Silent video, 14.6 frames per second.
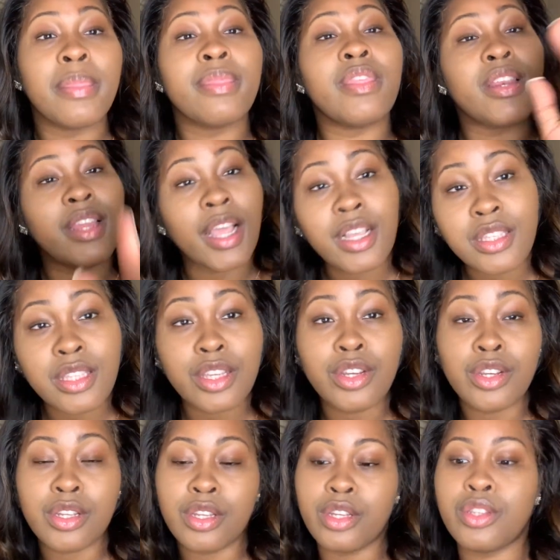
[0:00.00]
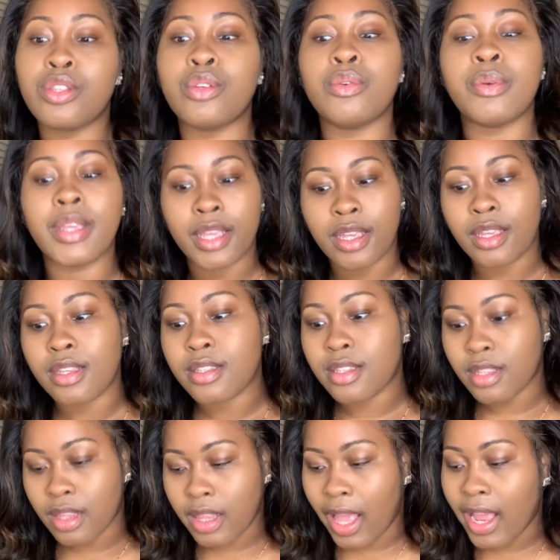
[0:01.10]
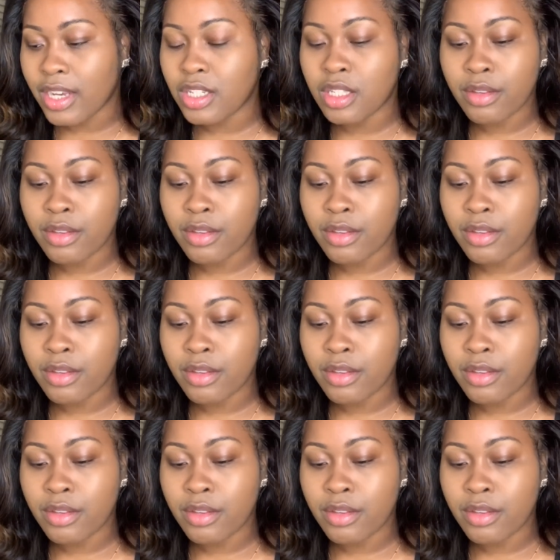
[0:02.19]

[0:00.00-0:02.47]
The next thing you're gonna do is lashes.